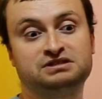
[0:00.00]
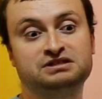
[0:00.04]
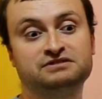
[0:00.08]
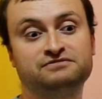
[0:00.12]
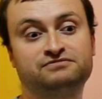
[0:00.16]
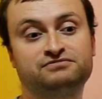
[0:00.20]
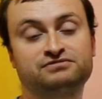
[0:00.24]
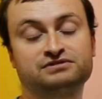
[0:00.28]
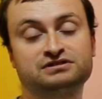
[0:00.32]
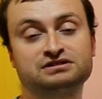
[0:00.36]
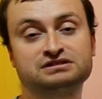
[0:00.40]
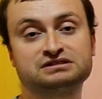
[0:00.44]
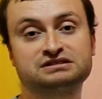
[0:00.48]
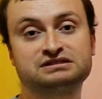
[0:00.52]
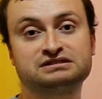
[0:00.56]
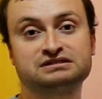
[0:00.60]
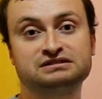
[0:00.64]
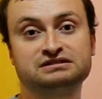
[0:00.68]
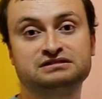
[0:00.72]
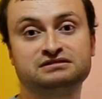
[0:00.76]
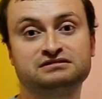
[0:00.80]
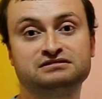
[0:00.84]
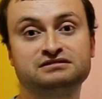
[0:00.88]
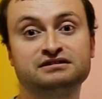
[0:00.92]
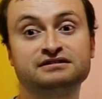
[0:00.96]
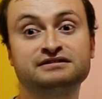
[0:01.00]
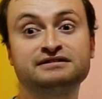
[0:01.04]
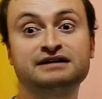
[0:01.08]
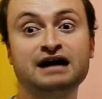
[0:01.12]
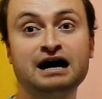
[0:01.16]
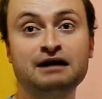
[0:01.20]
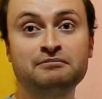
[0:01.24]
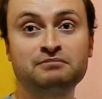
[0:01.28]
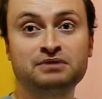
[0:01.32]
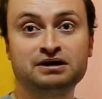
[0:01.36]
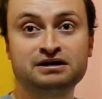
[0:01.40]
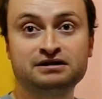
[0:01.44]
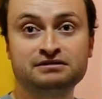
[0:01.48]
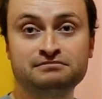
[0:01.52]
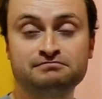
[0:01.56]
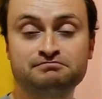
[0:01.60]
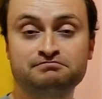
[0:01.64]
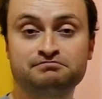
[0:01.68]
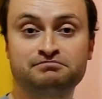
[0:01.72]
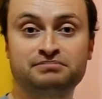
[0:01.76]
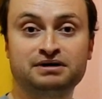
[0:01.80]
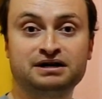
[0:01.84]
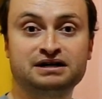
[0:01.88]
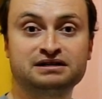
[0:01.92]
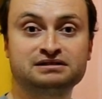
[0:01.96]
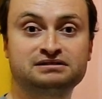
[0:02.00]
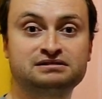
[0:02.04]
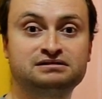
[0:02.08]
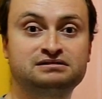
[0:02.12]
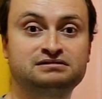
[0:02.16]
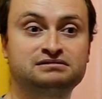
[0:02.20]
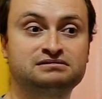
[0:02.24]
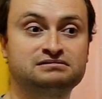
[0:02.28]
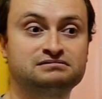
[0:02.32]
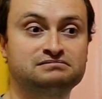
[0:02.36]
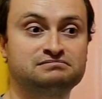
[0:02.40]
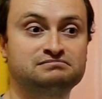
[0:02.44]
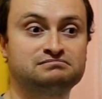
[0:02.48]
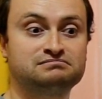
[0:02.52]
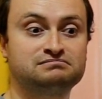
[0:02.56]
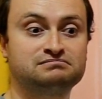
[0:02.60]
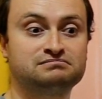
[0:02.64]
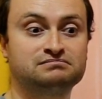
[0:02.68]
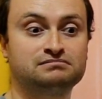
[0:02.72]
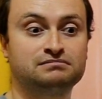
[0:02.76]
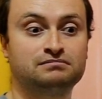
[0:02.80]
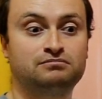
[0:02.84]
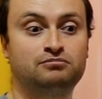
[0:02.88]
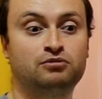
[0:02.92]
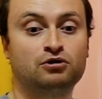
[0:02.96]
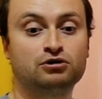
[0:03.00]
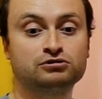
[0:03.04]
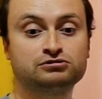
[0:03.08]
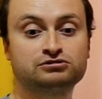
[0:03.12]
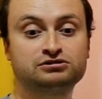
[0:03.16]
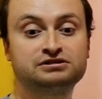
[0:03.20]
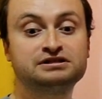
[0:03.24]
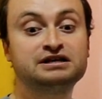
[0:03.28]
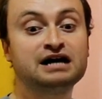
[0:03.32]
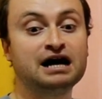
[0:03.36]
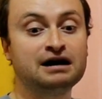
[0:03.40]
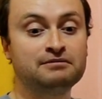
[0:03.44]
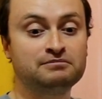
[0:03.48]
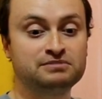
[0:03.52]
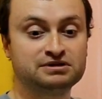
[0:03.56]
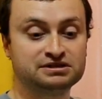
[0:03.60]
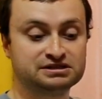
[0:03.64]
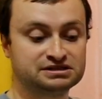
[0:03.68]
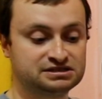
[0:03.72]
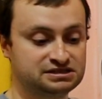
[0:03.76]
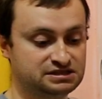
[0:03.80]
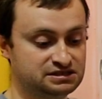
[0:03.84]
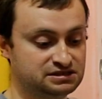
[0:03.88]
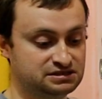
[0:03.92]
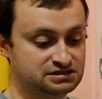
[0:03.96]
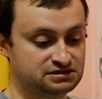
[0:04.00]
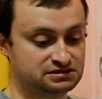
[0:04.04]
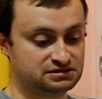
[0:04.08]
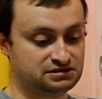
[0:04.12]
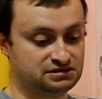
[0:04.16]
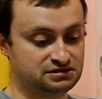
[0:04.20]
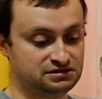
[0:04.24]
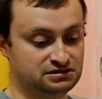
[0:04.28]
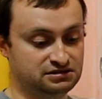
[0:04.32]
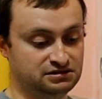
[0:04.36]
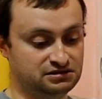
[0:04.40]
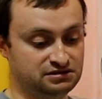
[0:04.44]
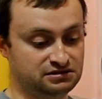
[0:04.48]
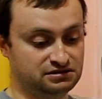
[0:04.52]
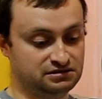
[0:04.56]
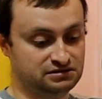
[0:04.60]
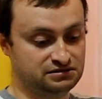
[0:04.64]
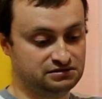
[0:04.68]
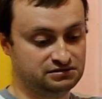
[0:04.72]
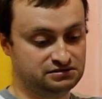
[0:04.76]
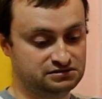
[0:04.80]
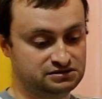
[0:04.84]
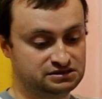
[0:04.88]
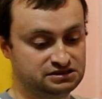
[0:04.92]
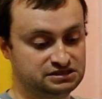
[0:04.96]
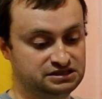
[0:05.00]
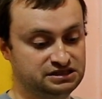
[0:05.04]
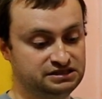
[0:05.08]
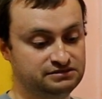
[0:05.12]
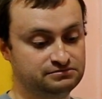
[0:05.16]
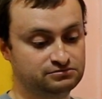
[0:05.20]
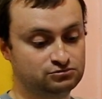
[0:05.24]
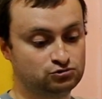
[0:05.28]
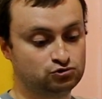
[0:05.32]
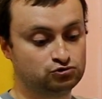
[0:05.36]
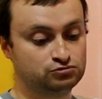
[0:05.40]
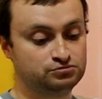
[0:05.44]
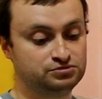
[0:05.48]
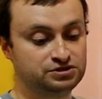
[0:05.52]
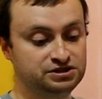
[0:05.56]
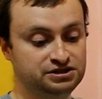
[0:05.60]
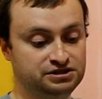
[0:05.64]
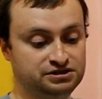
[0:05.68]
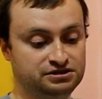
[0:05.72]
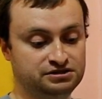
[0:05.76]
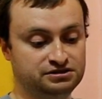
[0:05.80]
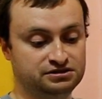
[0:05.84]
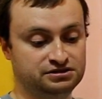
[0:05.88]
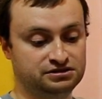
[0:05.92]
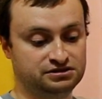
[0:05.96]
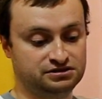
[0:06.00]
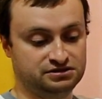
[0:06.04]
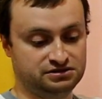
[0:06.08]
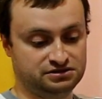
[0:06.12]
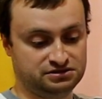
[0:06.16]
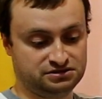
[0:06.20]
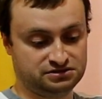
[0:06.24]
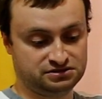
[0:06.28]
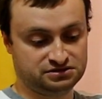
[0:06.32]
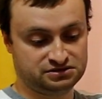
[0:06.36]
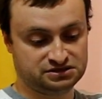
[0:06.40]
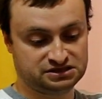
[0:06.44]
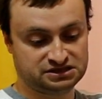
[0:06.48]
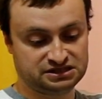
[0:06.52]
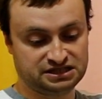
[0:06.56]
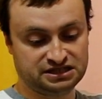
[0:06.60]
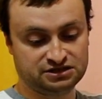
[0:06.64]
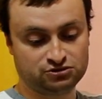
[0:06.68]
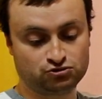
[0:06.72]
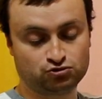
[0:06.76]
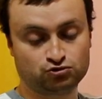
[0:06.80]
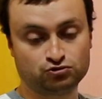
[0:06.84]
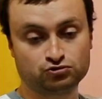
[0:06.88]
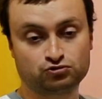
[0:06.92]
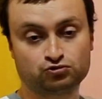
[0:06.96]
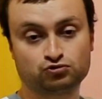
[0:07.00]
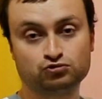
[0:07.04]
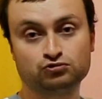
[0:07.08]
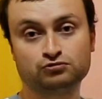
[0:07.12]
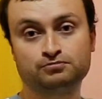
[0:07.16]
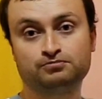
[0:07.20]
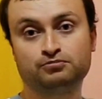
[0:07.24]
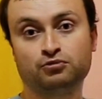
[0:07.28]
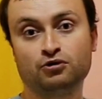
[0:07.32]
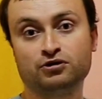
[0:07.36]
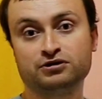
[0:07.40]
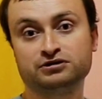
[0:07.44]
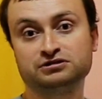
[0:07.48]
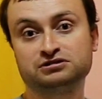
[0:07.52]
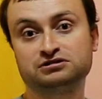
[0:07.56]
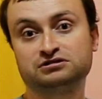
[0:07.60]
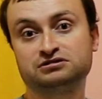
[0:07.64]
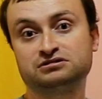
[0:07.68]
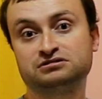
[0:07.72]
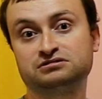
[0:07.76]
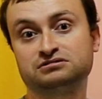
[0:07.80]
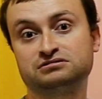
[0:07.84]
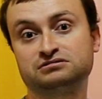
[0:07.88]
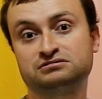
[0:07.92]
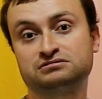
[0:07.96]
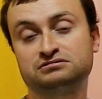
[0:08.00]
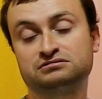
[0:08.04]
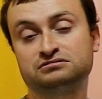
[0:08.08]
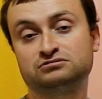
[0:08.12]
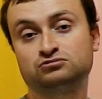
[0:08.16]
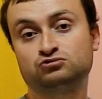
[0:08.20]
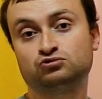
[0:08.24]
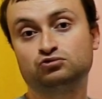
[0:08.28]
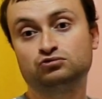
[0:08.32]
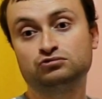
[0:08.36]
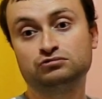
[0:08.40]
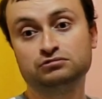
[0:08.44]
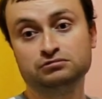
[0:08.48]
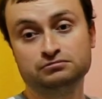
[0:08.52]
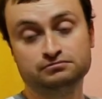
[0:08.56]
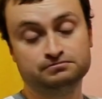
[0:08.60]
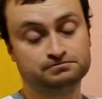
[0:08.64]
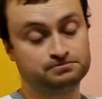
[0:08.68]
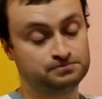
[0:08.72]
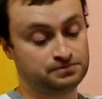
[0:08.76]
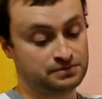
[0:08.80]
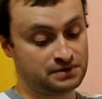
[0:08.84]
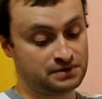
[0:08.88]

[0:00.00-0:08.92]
difference in the gamma, but both gammas seem to be set to 2.2.